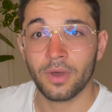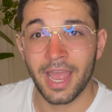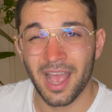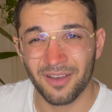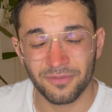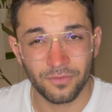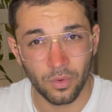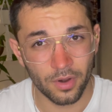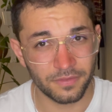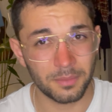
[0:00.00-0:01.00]
I have
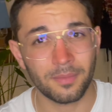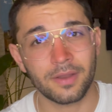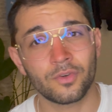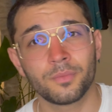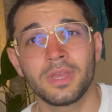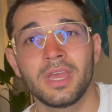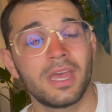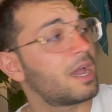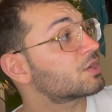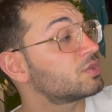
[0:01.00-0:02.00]
4 of them in my room,
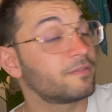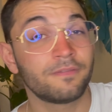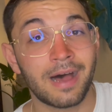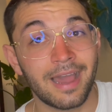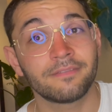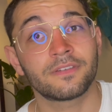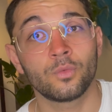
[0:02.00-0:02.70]
actually 5.